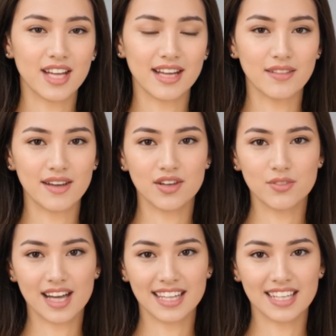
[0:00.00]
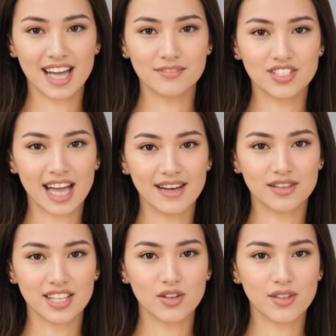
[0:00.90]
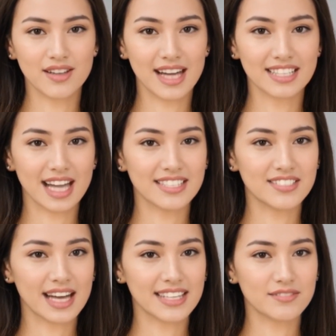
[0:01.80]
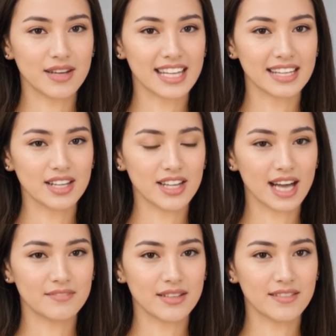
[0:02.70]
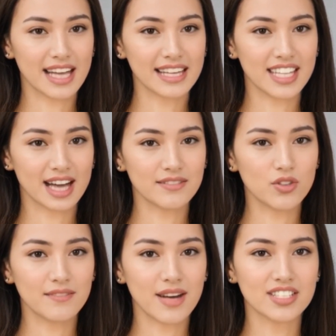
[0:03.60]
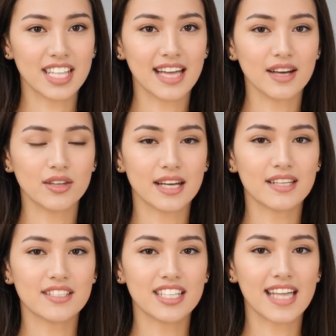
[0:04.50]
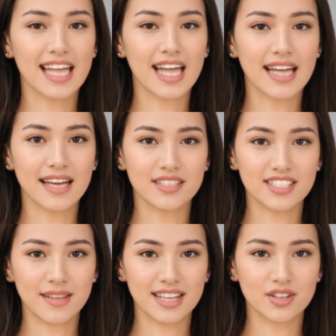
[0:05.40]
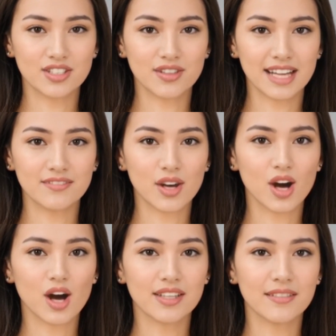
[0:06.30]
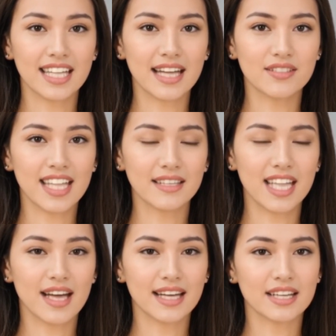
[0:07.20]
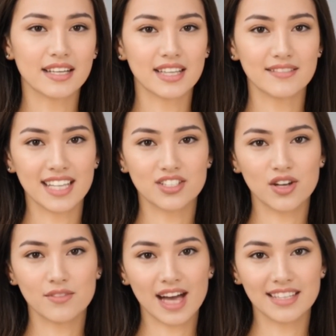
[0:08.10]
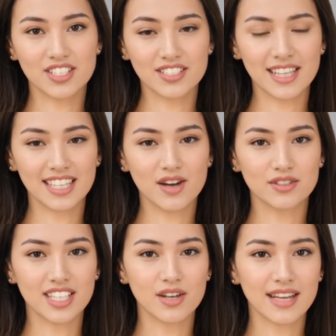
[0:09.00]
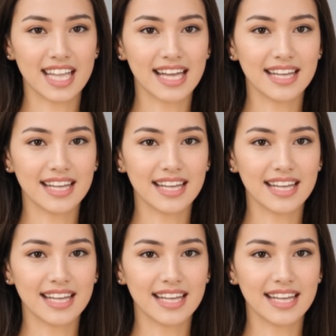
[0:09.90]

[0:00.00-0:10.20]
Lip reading: Hello, everyone. I'm Xiao Yuer, and yes, that's me. I'm delighted to have you on my channel. Today, I have a special treat for all the beginners out there. Make sure to watch this video till the